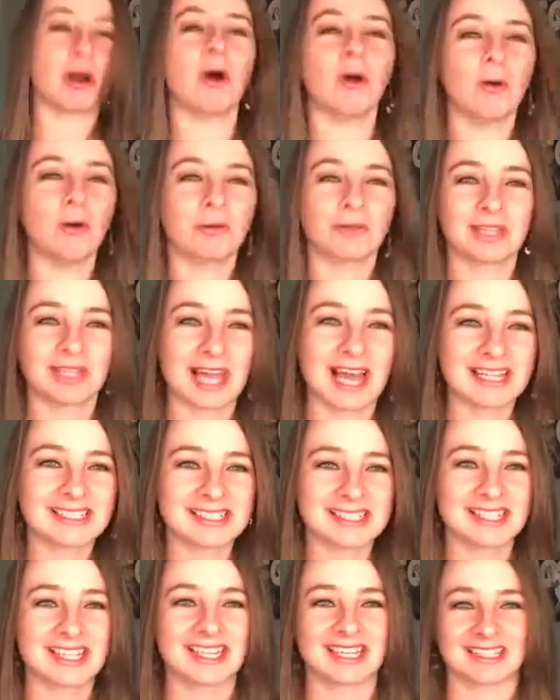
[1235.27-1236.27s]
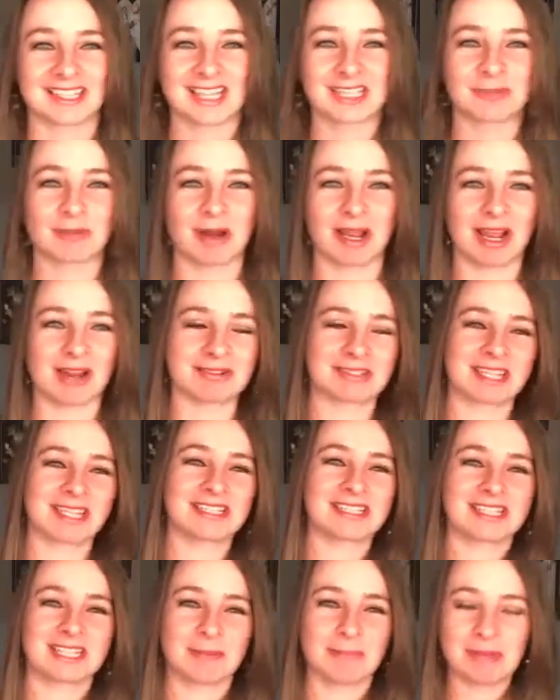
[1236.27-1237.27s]
Oh, the last thing. That's why I was like
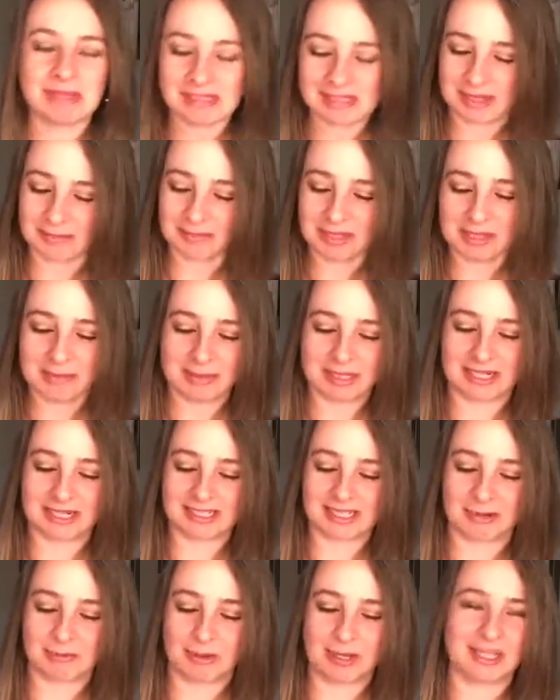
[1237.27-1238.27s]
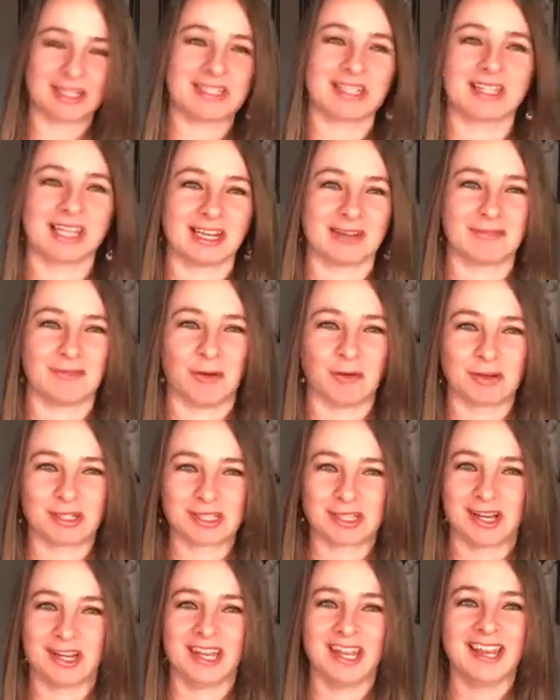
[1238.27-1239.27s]
skipping something, because I wanted to like focus
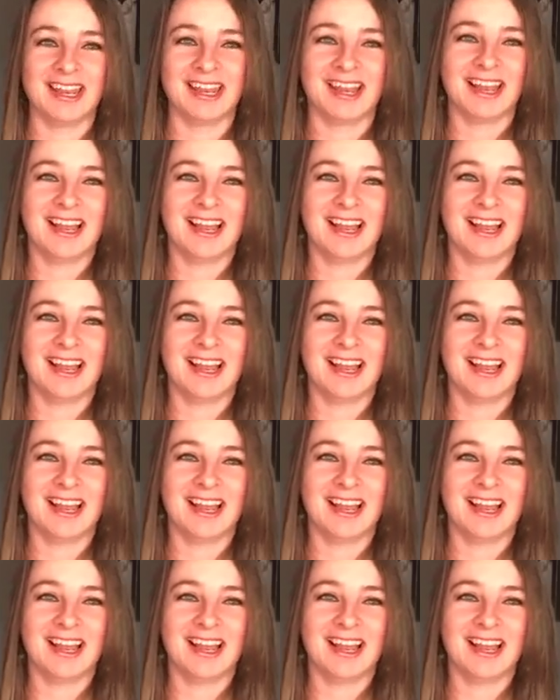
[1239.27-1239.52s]
on it